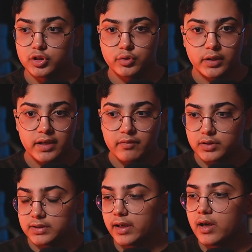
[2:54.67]
You can never
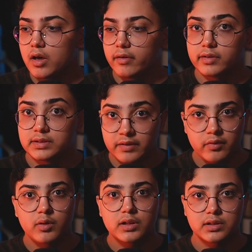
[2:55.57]
say
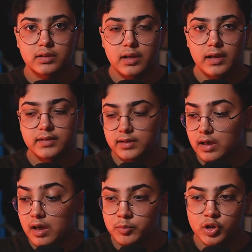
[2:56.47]
7 weeks later,
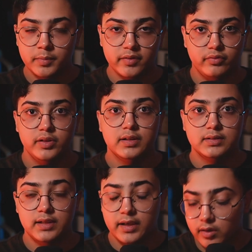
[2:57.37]
I'm going to be free
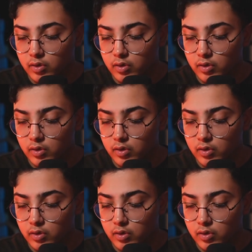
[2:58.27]
this day,